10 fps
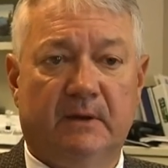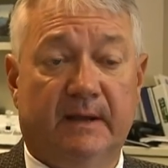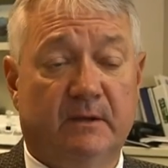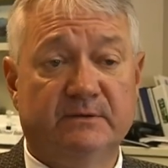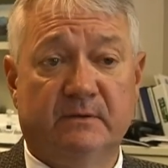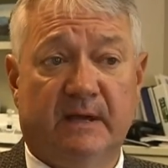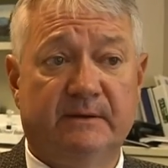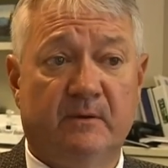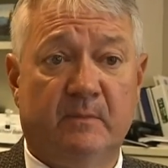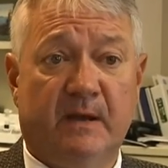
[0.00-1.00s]
I'd also like
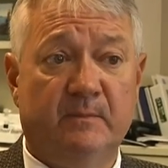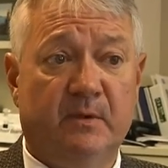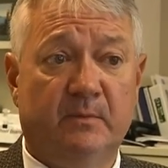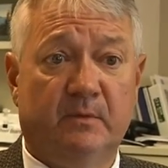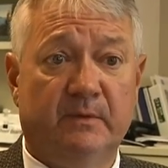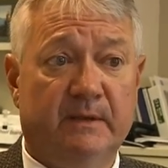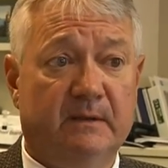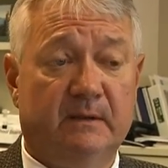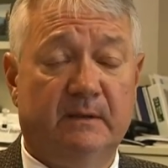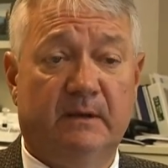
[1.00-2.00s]
to remind people that,
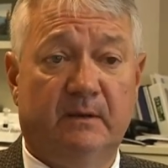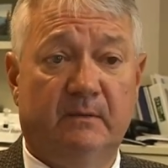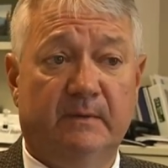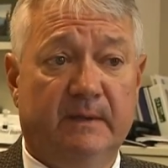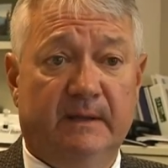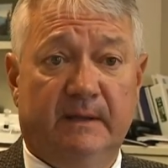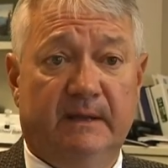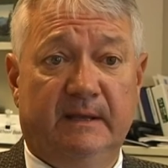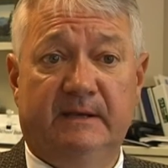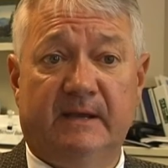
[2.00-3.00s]
you know,
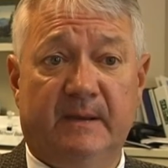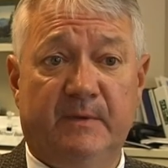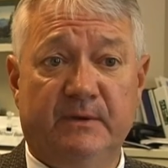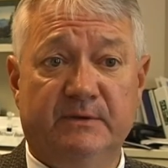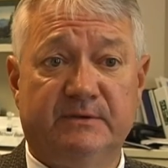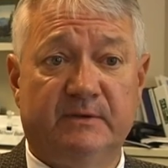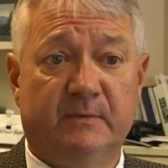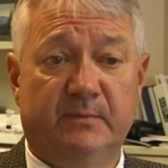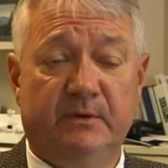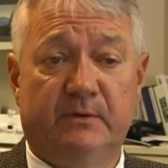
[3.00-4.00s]
anytime they're using
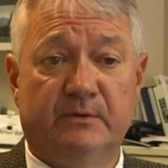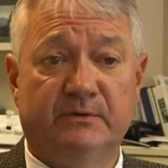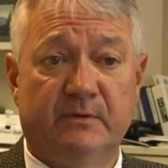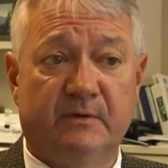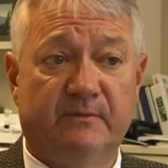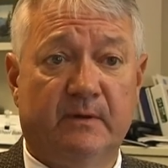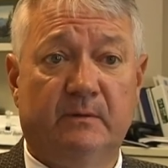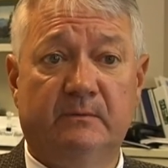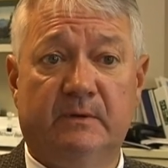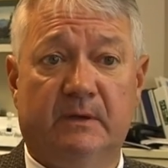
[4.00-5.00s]
computers or their
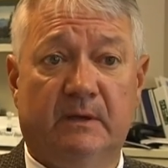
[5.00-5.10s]
phone,